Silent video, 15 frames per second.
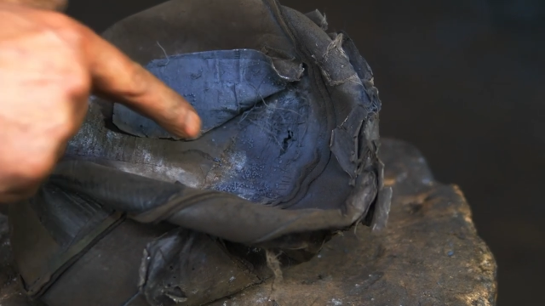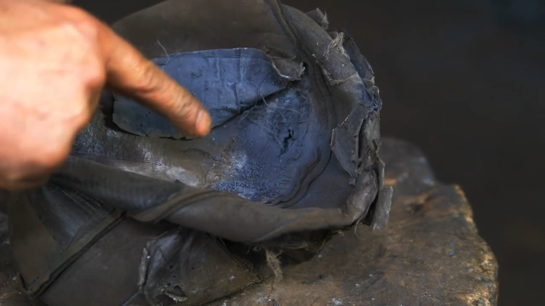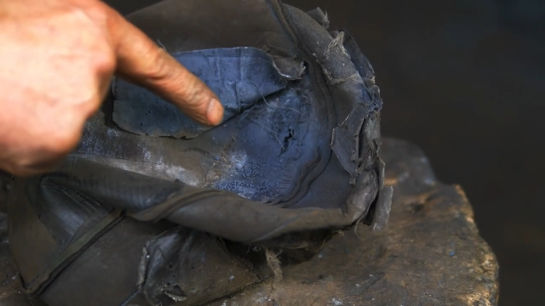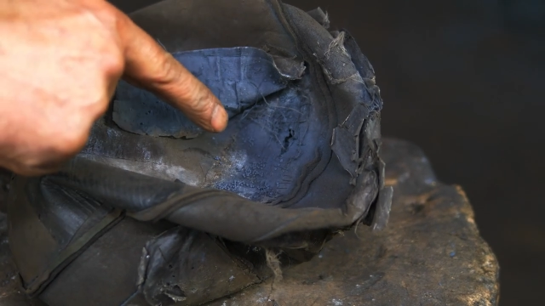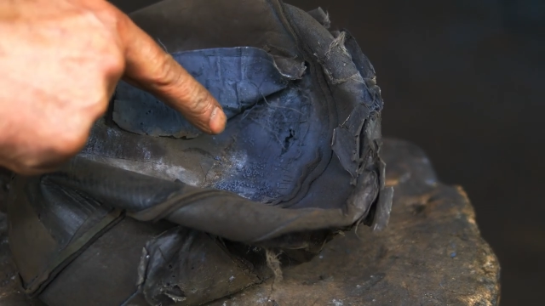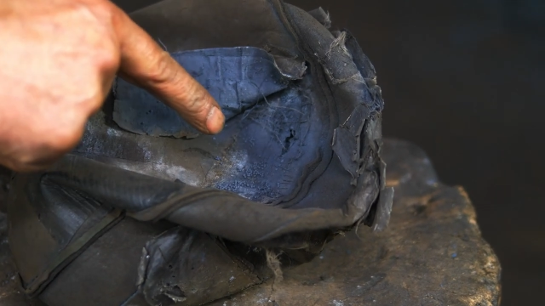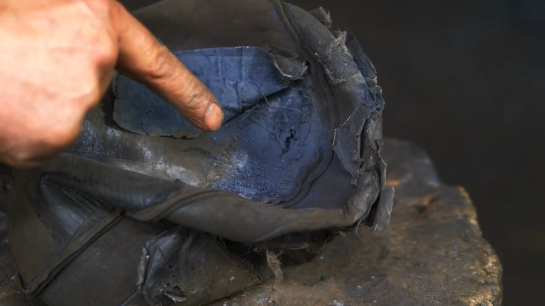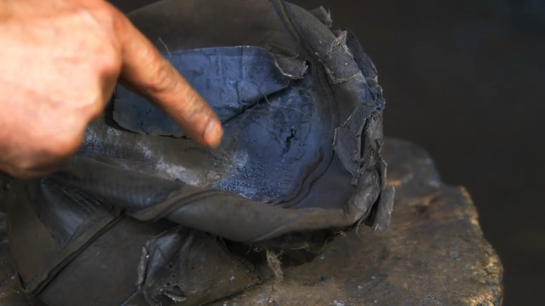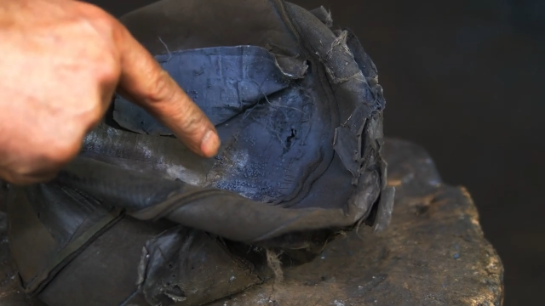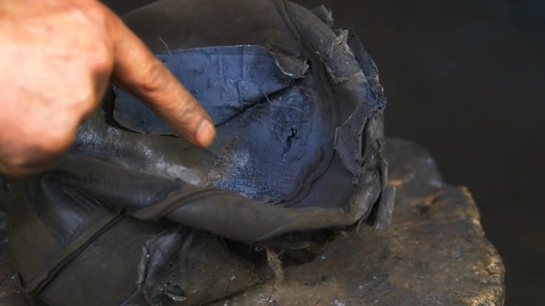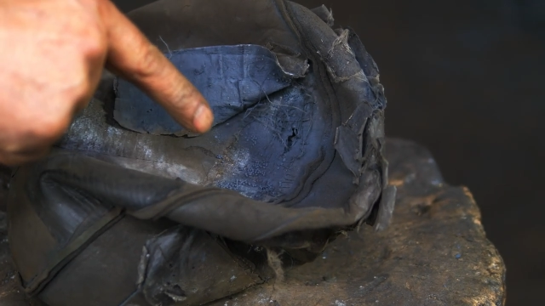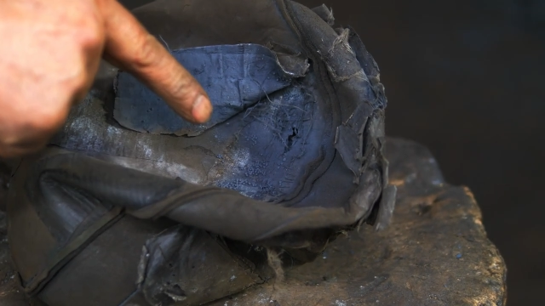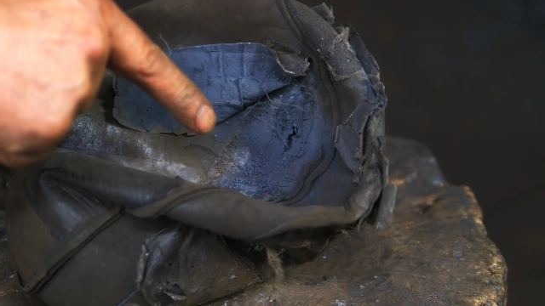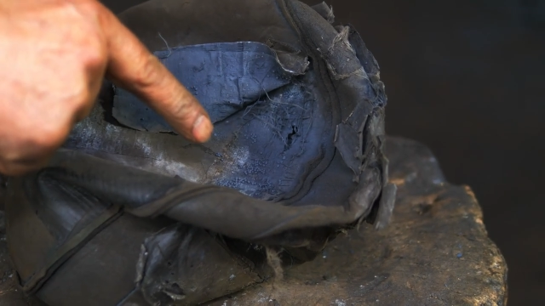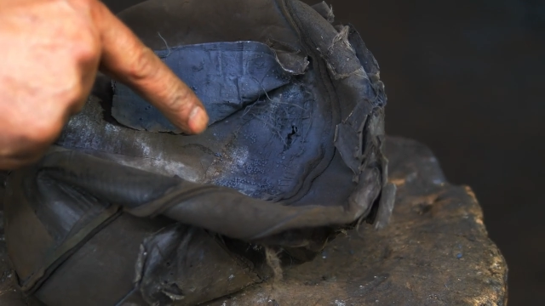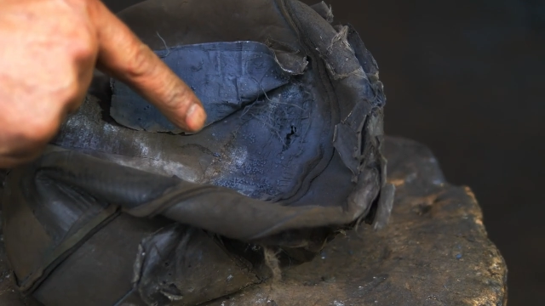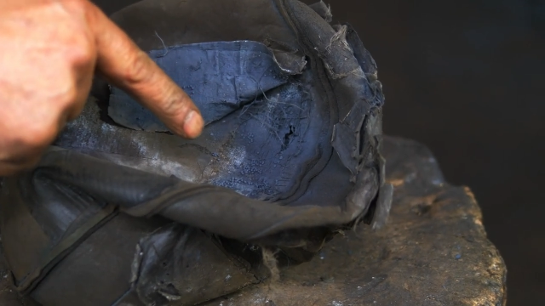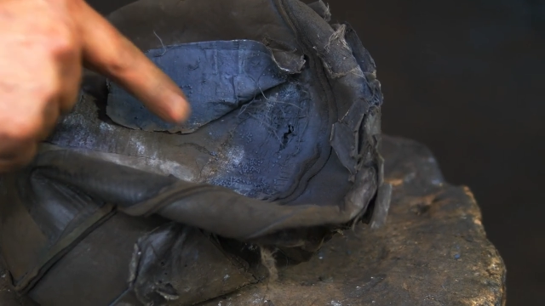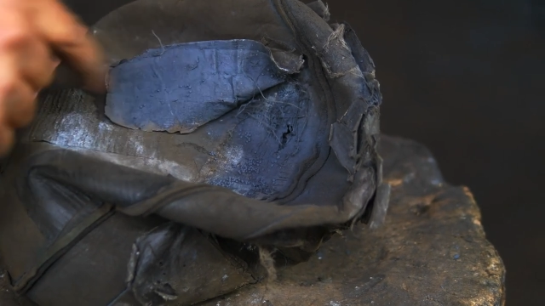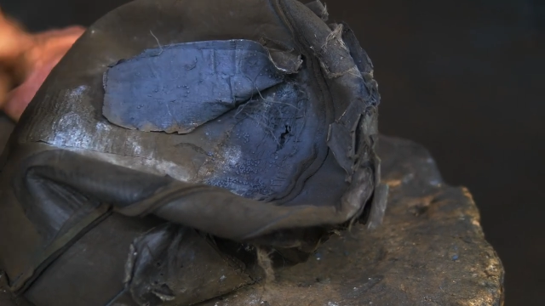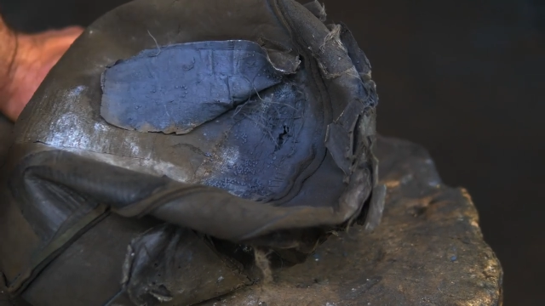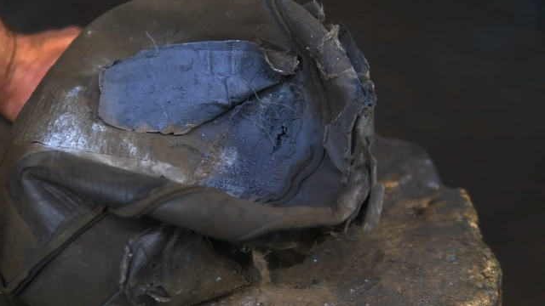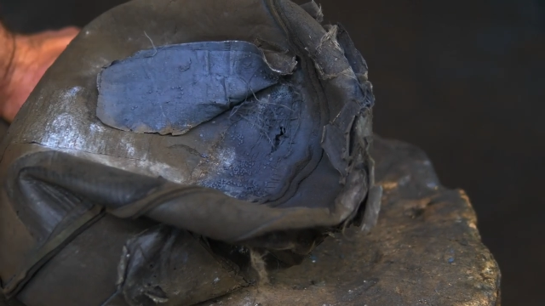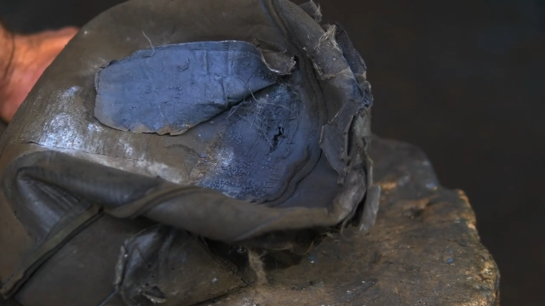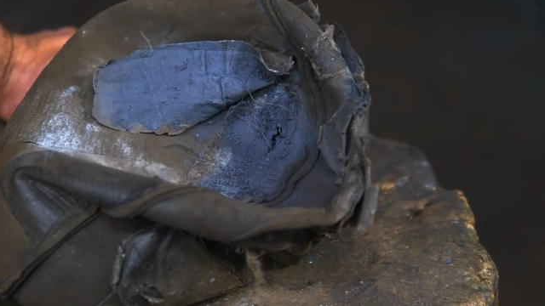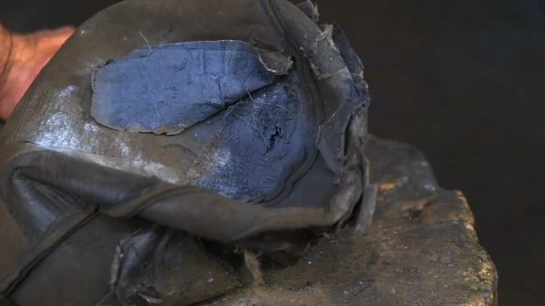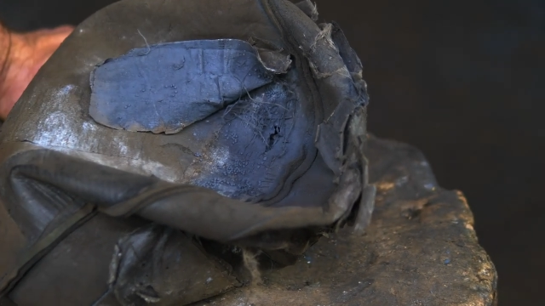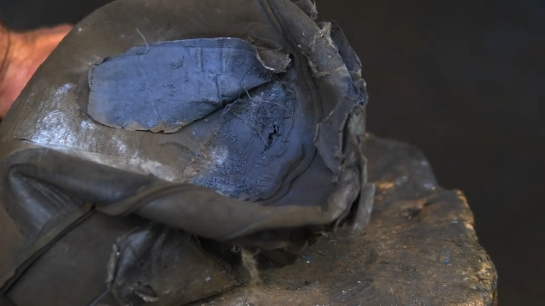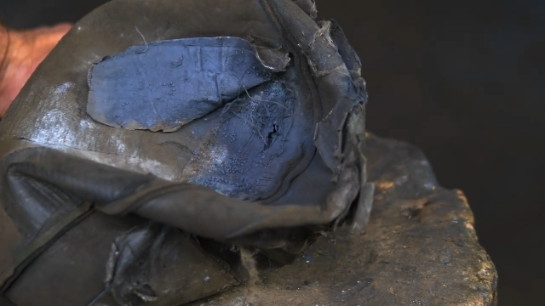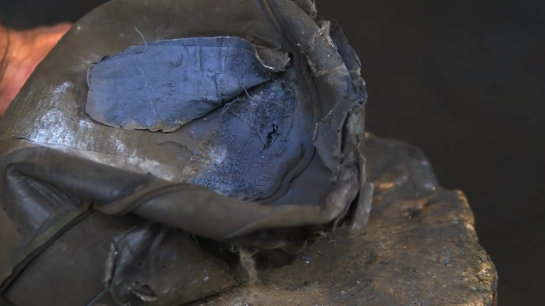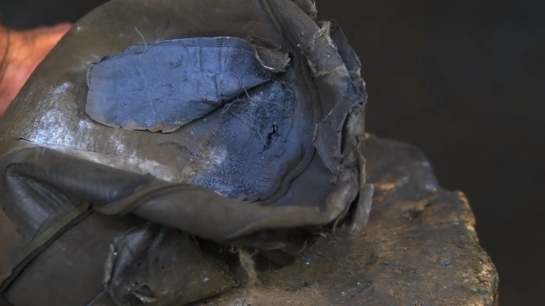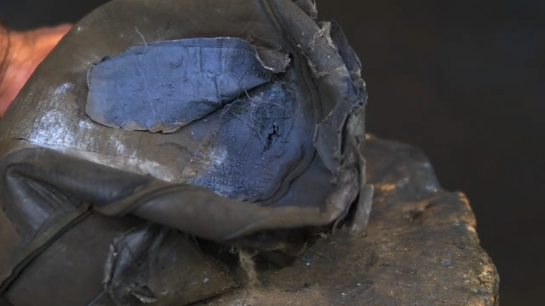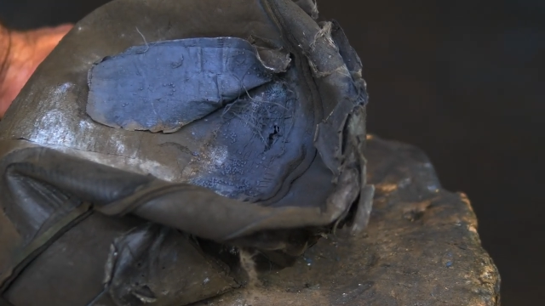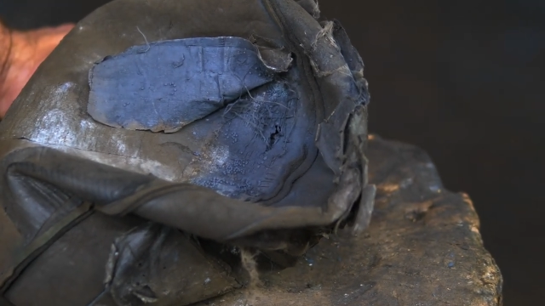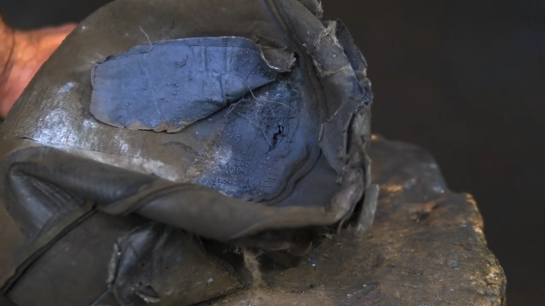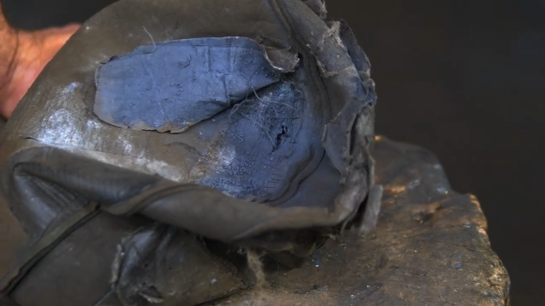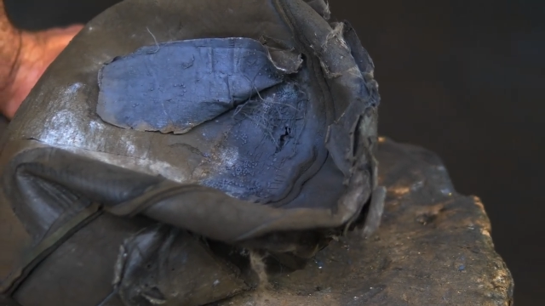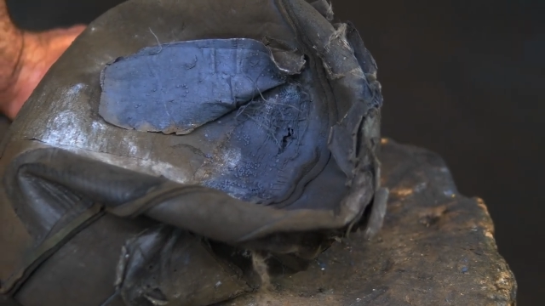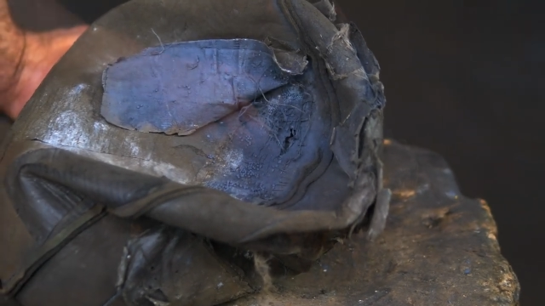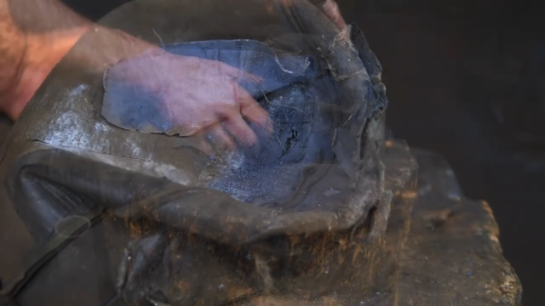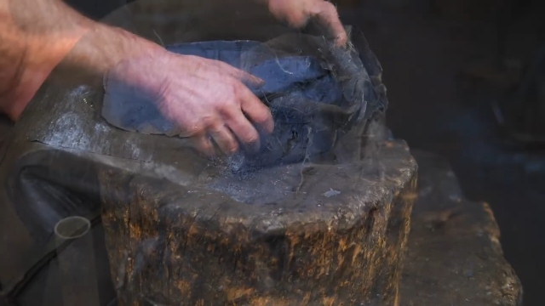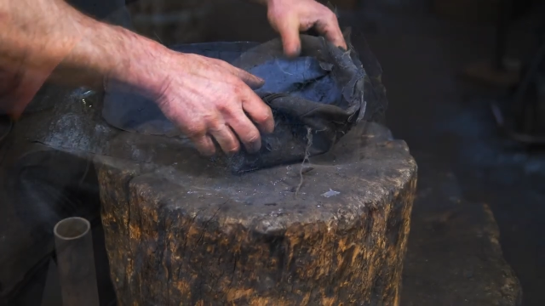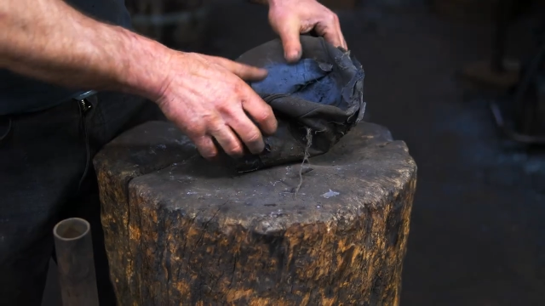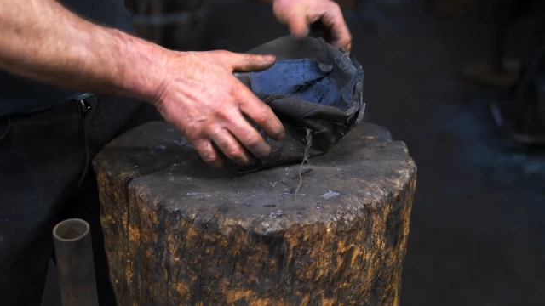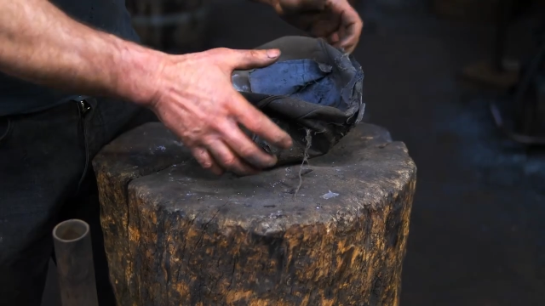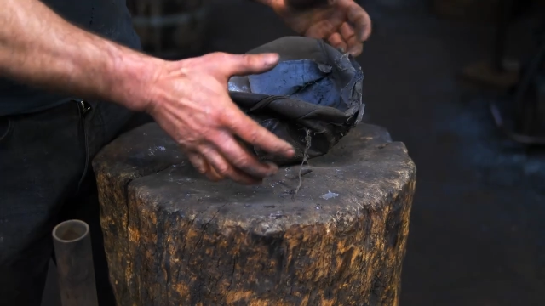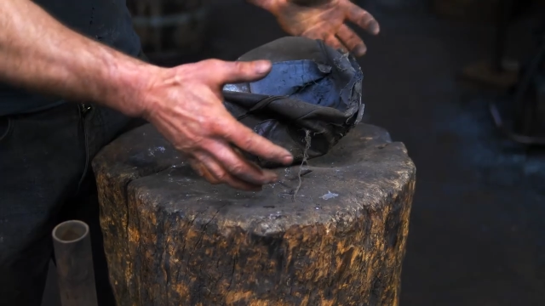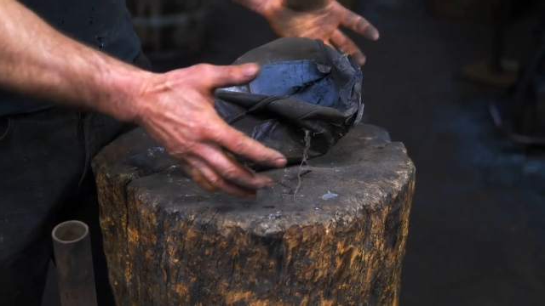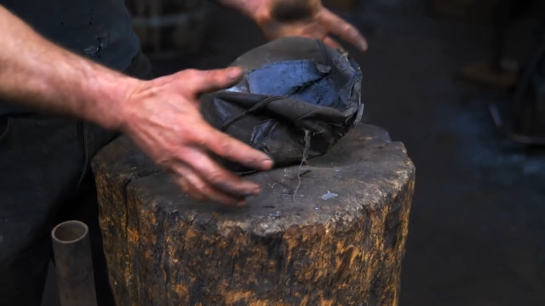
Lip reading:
No face is visible, so there are no lips to read.